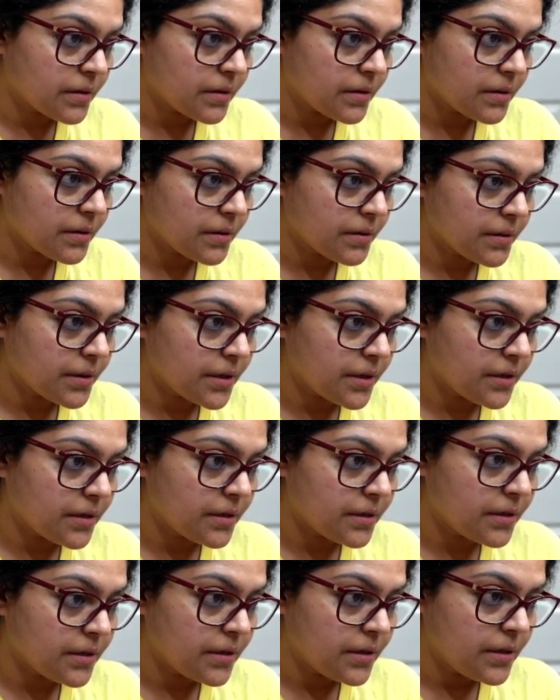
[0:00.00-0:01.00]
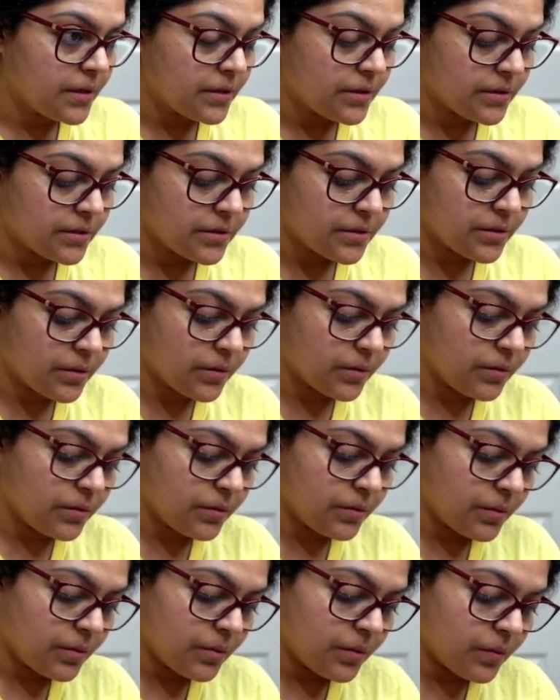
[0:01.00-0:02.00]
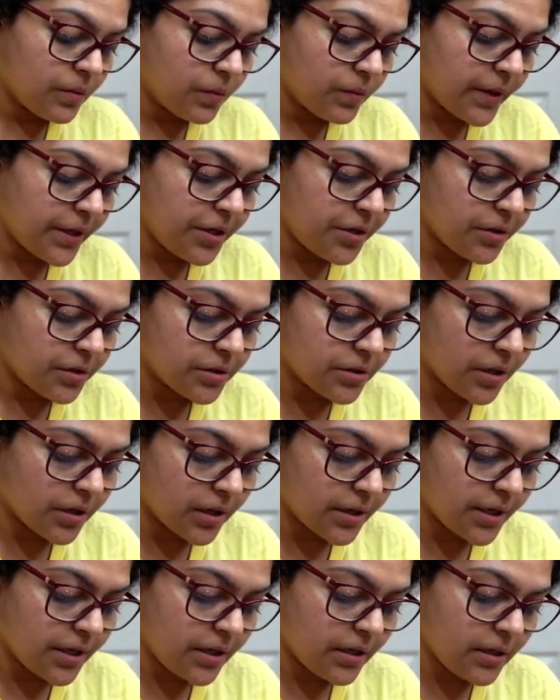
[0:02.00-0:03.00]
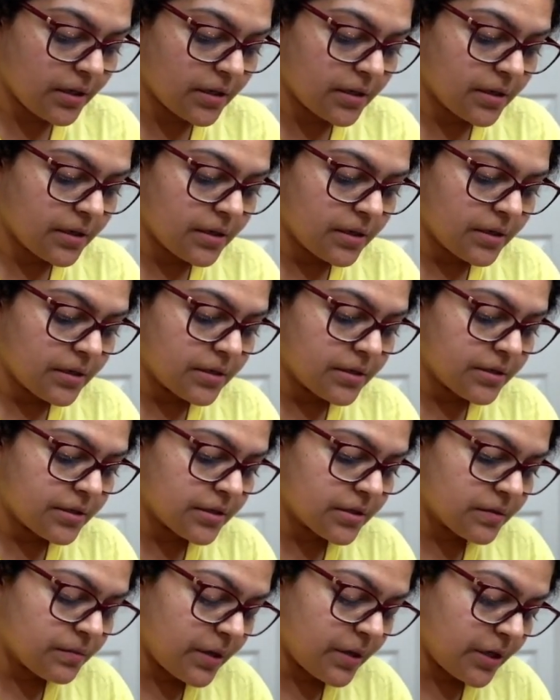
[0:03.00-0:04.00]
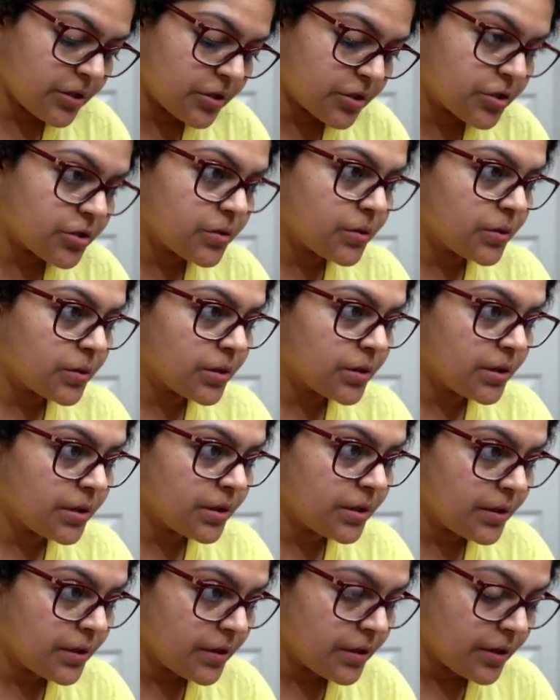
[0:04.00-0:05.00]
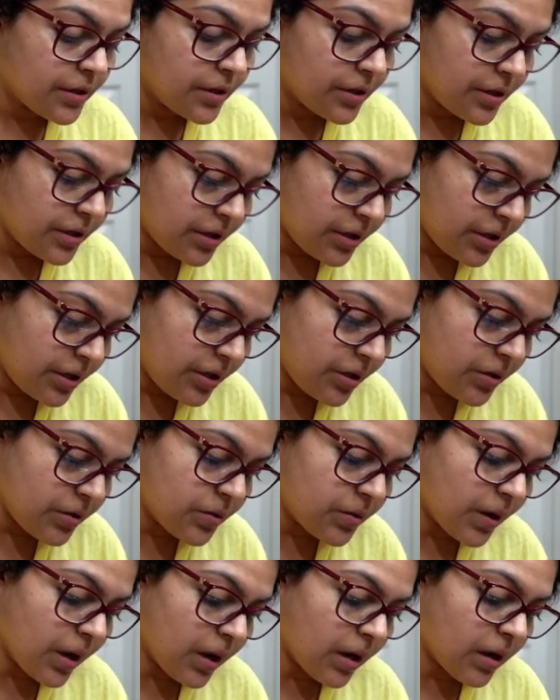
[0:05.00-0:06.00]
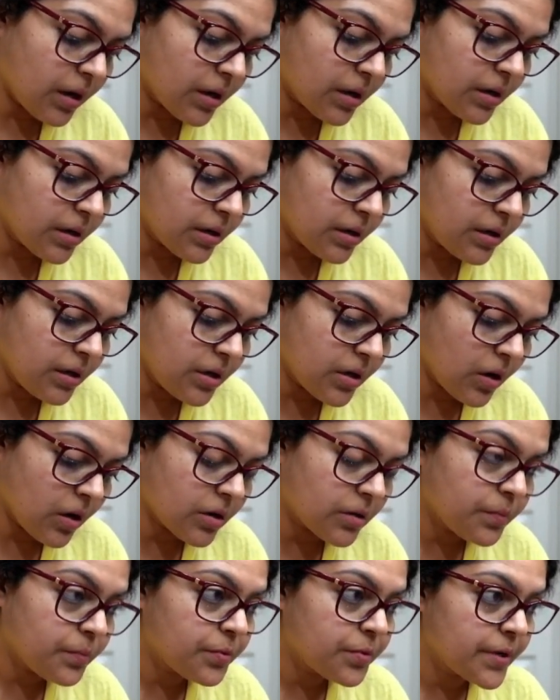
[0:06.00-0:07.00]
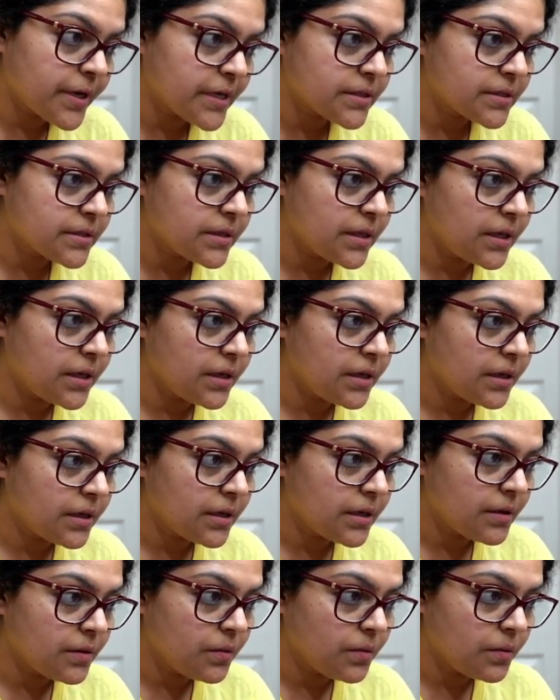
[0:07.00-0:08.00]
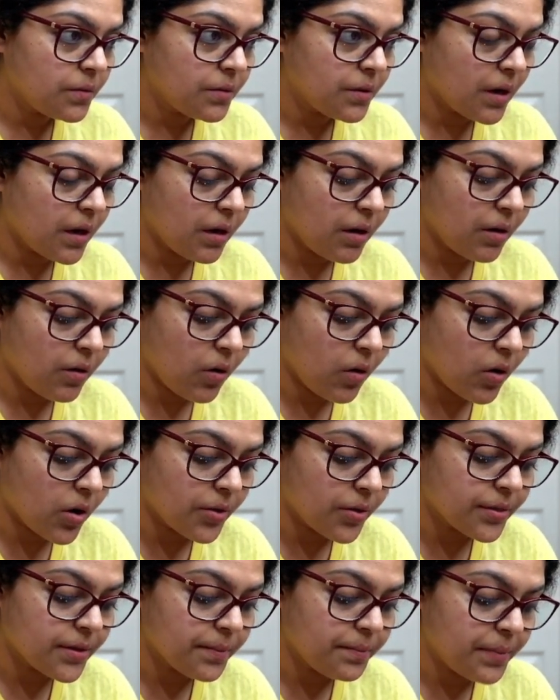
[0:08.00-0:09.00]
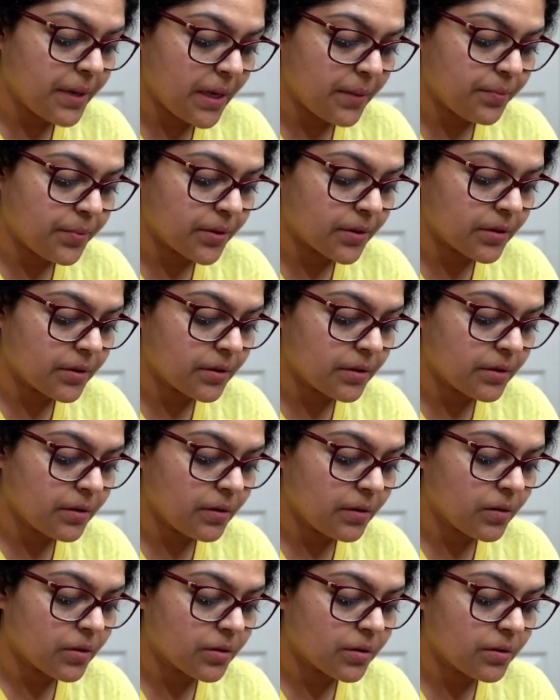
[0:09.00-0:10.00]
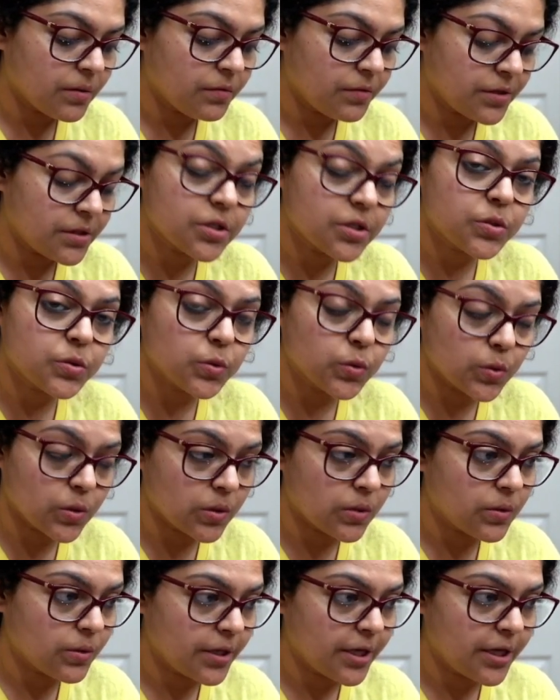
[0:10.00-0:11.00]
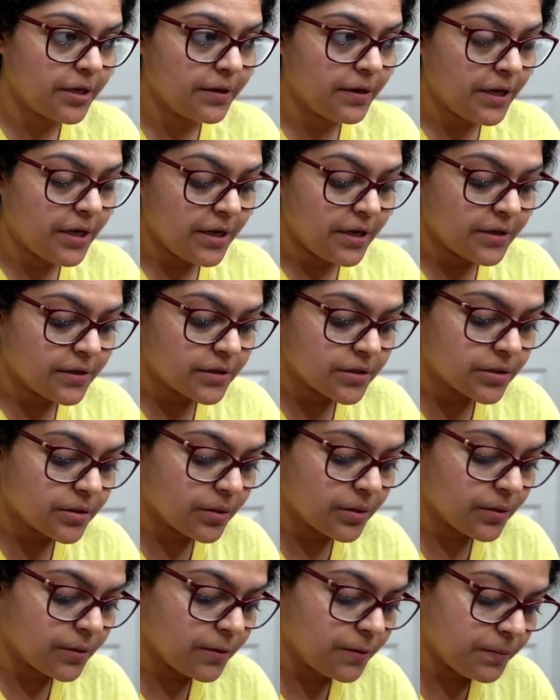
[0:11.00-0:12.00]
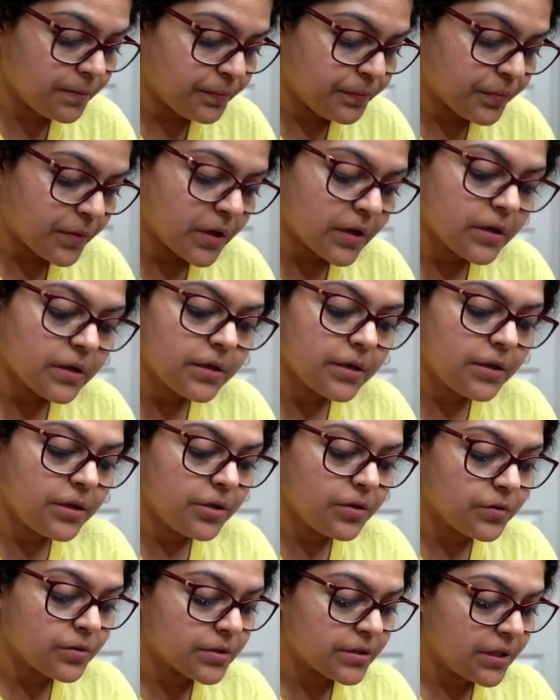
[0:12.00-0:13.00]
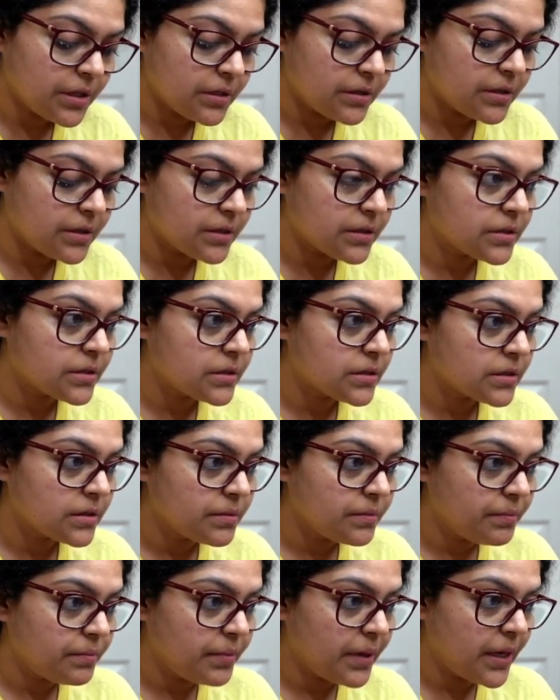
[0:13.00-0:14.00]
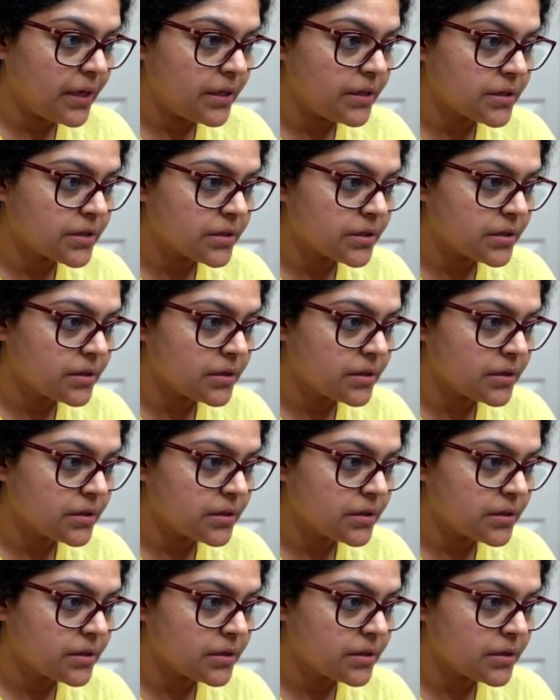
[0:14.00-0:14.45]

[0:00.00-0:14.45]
Okay, so when you're dotting, just make sure you are not pressing on the paper or with the tool. Okay, so you see this paint